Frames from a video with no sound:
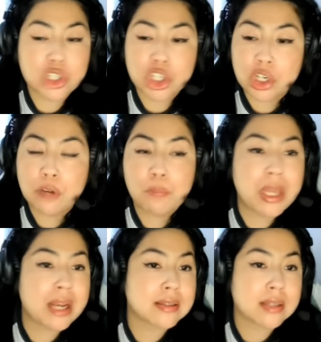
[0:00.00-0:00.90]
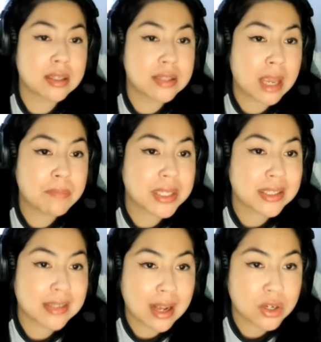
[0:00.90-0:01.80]
Suge because the tape
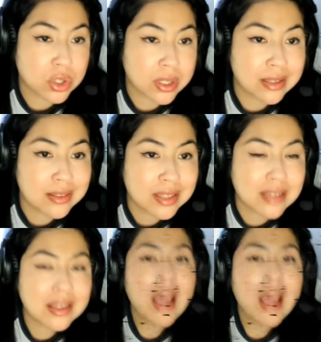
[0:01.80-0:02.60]
doesn't actually exist.